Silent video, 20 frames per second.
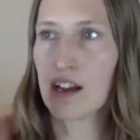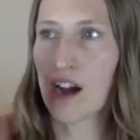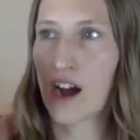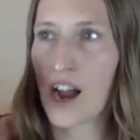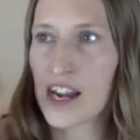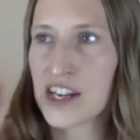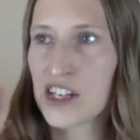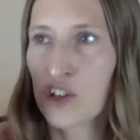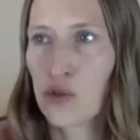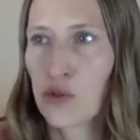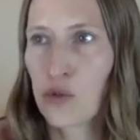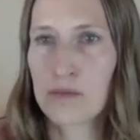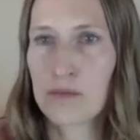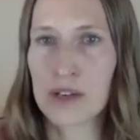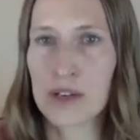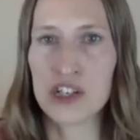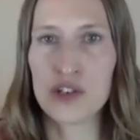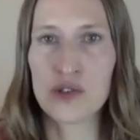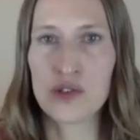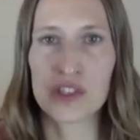I know what
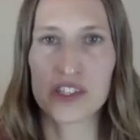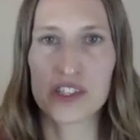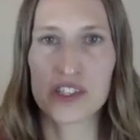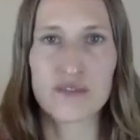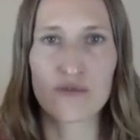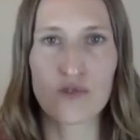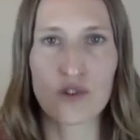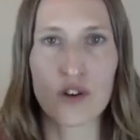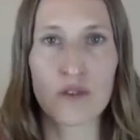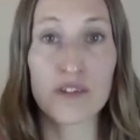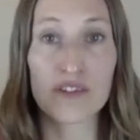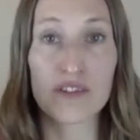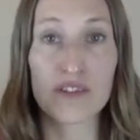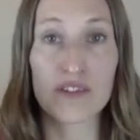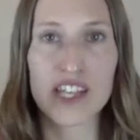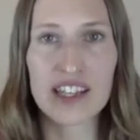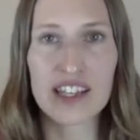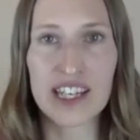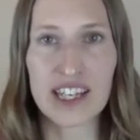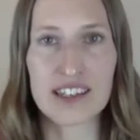my new form of
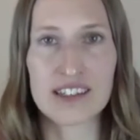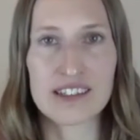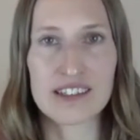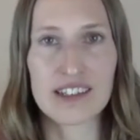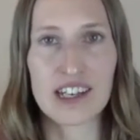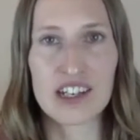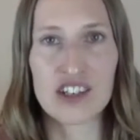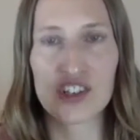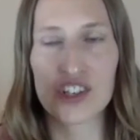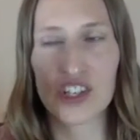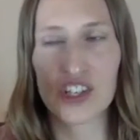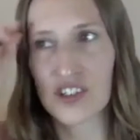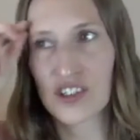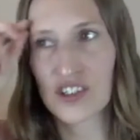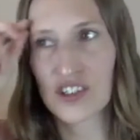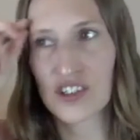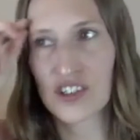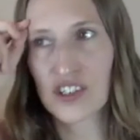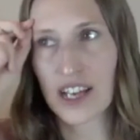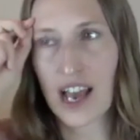selling is. And she
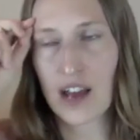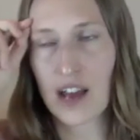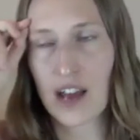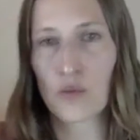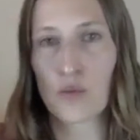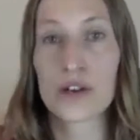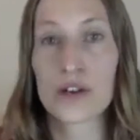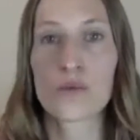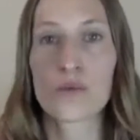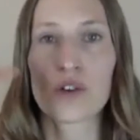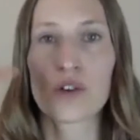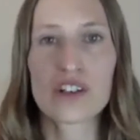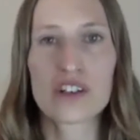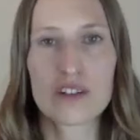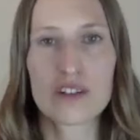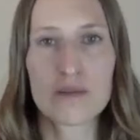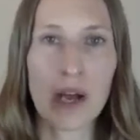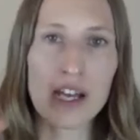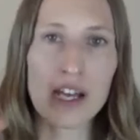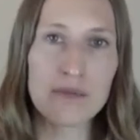just like had one word in
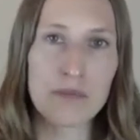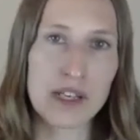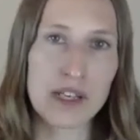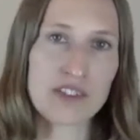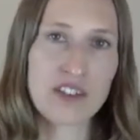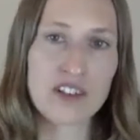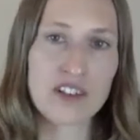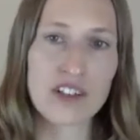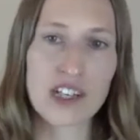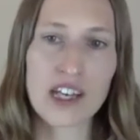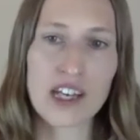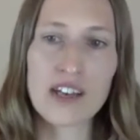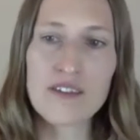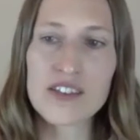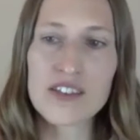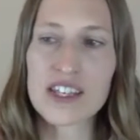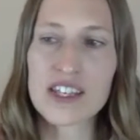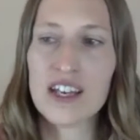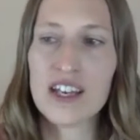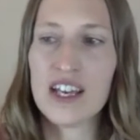her mind based on her
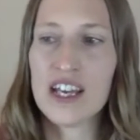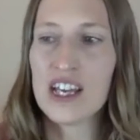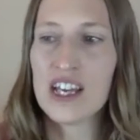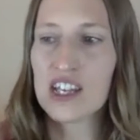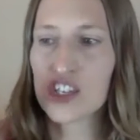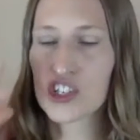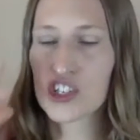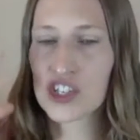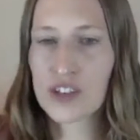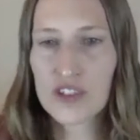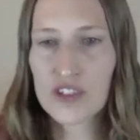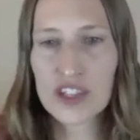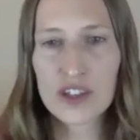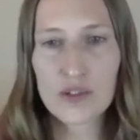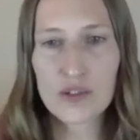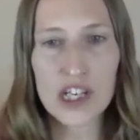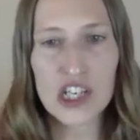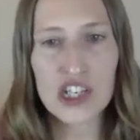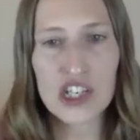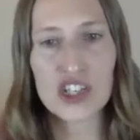gifts, shifted the
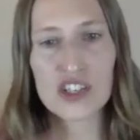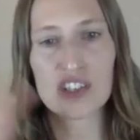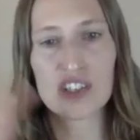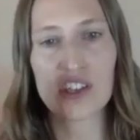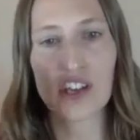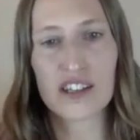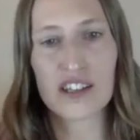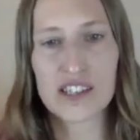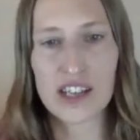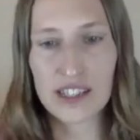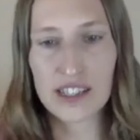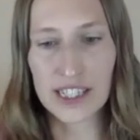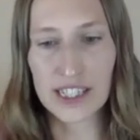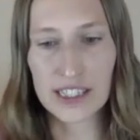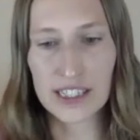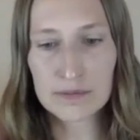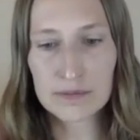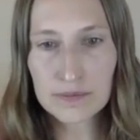way she saw selling,